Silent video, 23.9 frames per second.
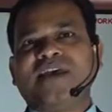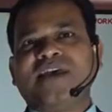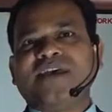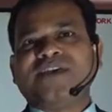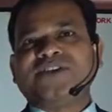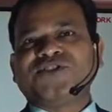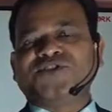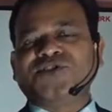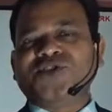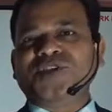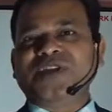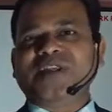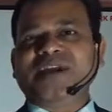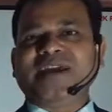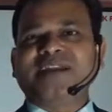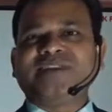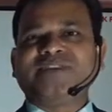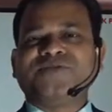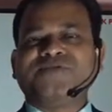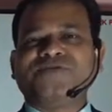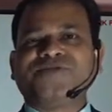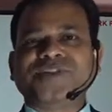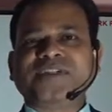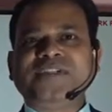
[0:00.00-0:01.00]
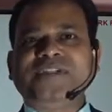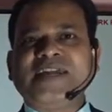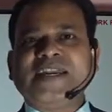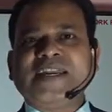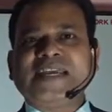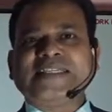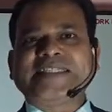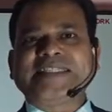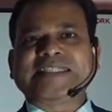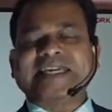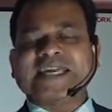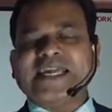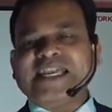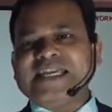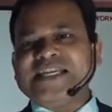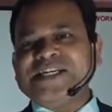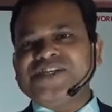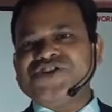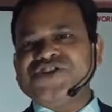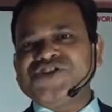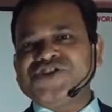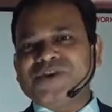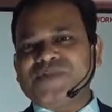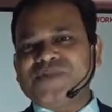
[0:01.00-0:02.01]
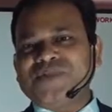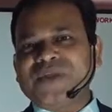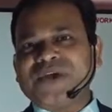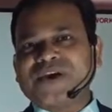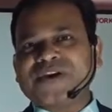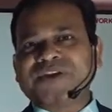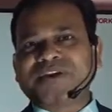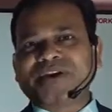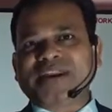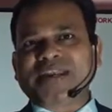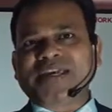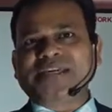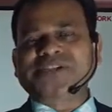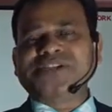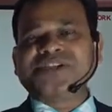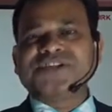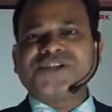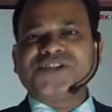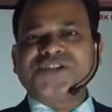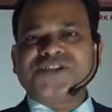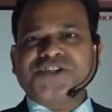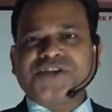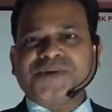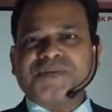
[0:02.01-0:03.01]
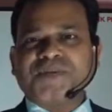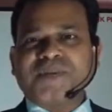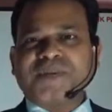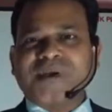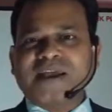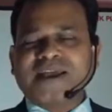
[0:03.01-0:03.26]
so that the further escalation of the relationship